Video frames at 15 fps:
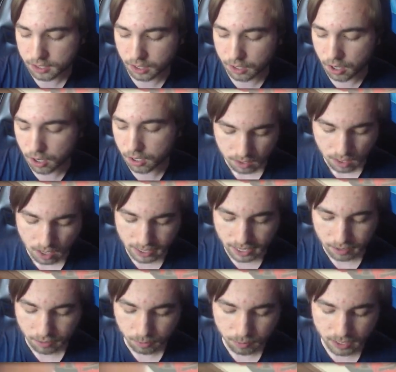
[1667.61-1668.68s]
to call.
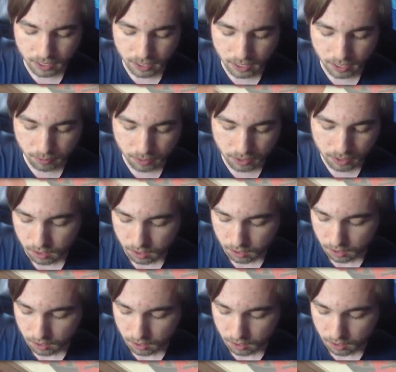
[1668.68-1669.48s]
Okay, we hit 1.